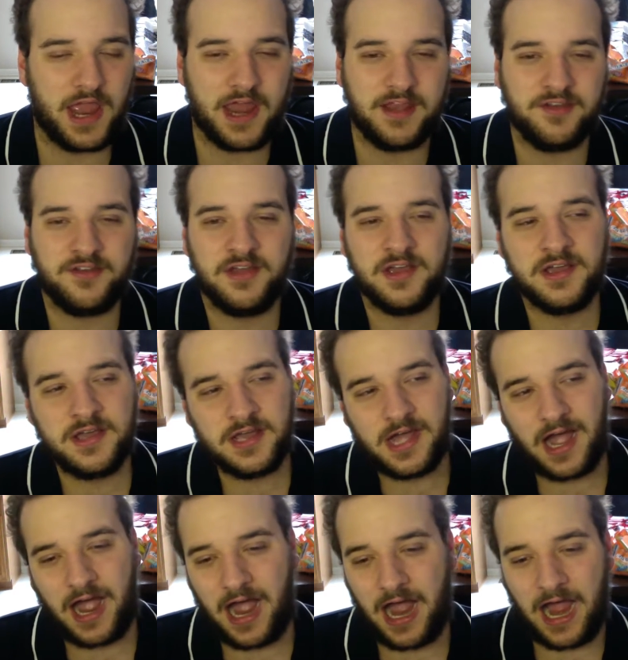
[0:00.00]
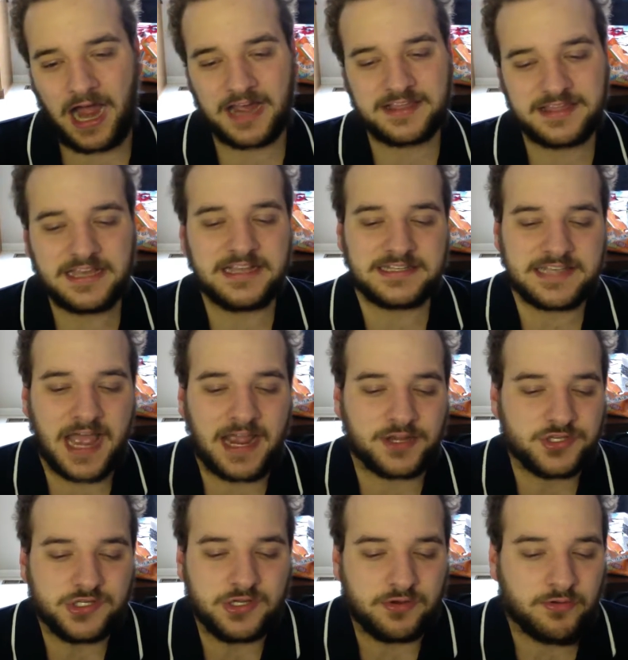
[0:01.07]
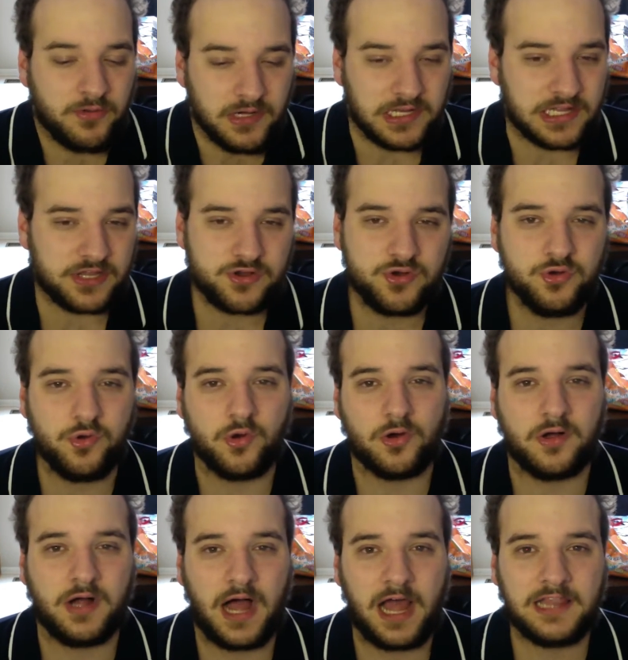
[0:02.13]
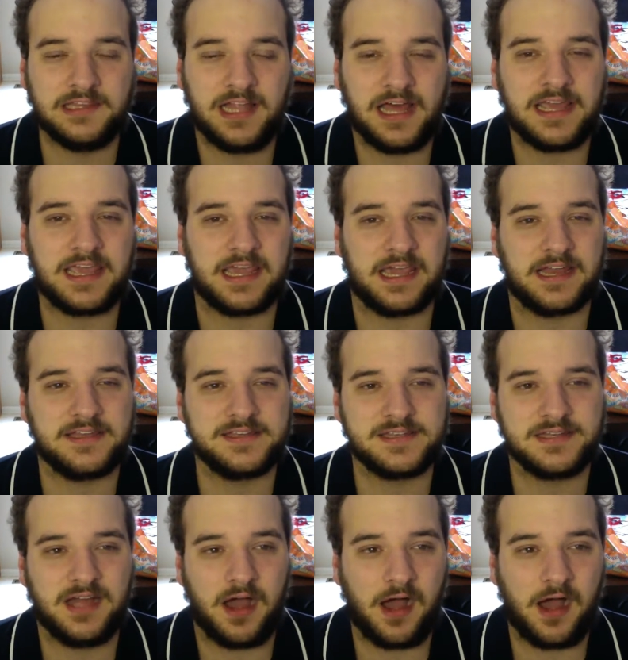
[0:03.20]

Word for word: And I think it's actually really cool. I like it.